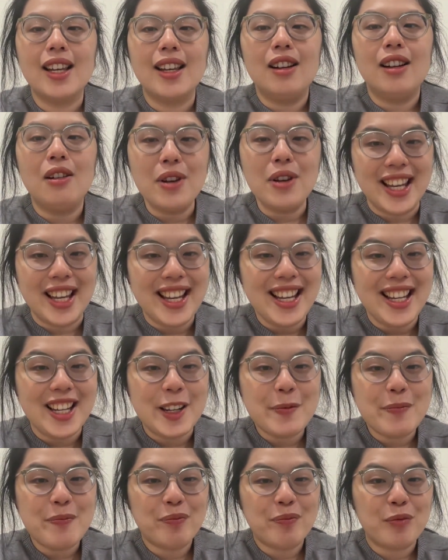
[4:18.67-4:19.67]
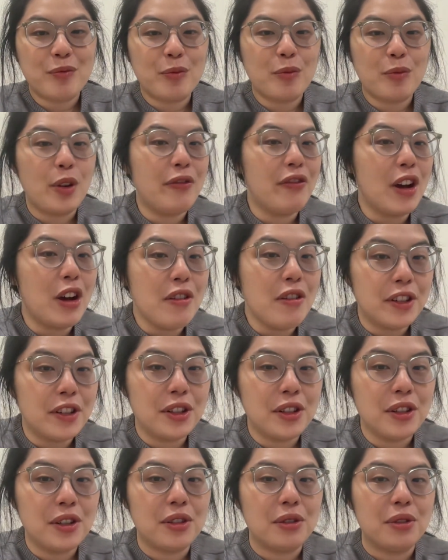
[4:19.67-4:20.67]
Okay, without
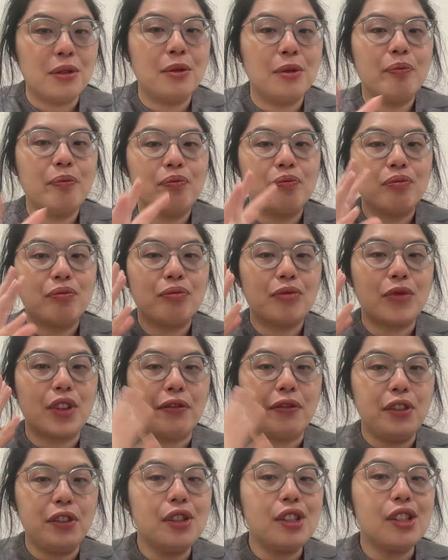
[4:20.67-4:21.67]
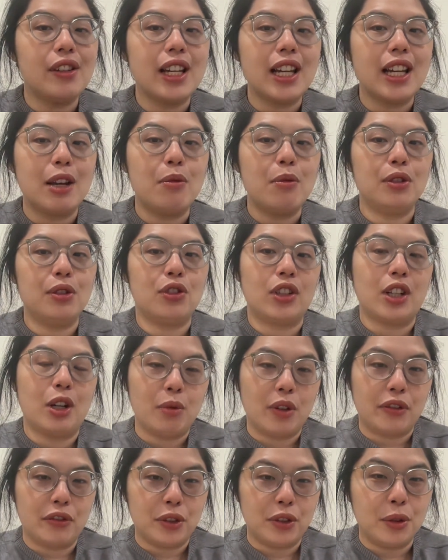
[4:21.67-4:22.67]
further ado, the first thing I want to share
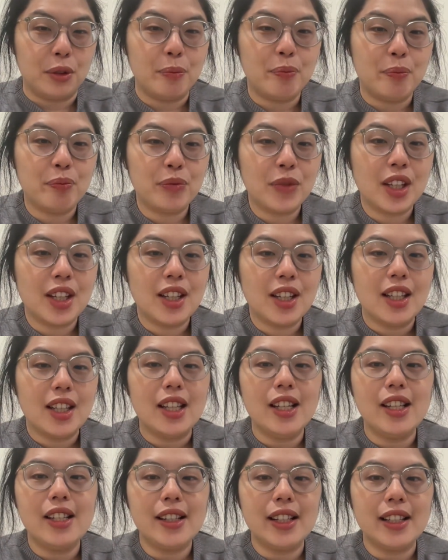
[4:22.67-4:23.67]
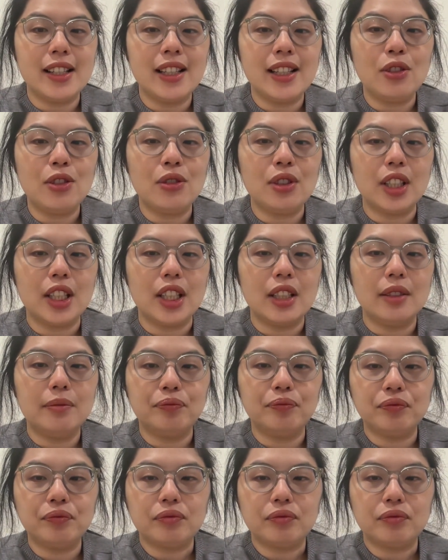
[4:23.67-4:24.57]
with you is essentially